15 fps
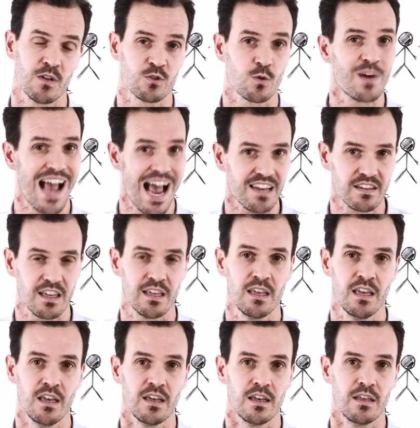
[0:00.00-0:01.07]
So we're asking
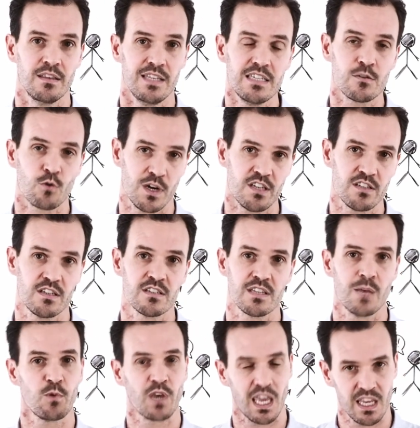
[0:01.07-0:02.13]
these questions,
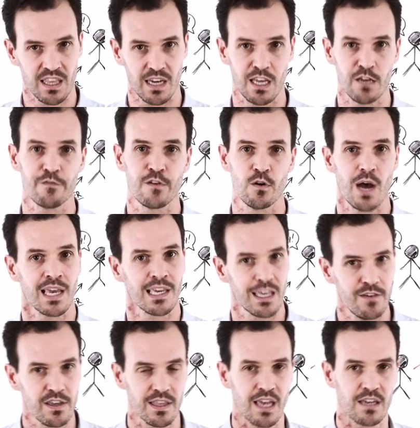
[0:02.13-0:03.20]
and we're getting that info and
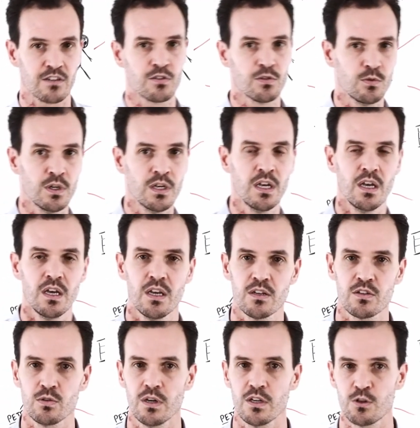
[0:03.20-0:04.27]
giving that to
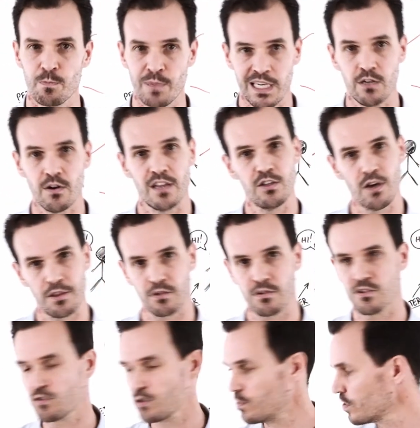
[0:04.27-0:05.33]
Peter and the other
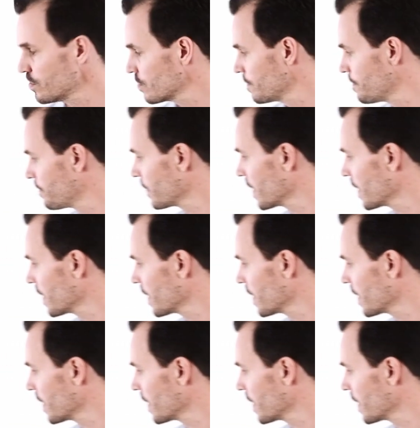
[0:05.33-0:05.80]
consumers.